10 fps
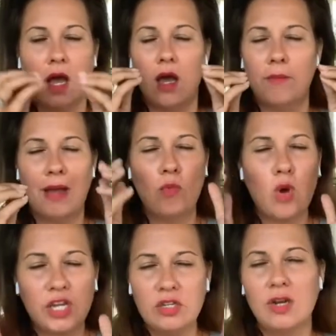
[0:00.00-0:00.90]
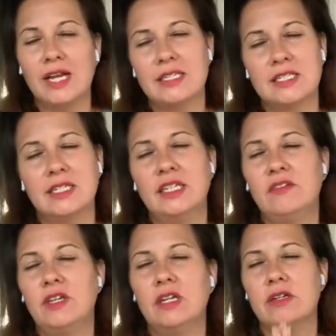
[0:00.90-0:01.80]
Um, I want you guys to leave
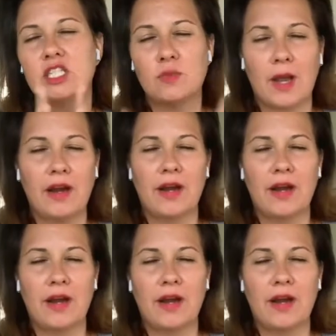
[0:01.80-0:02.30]
here inspired.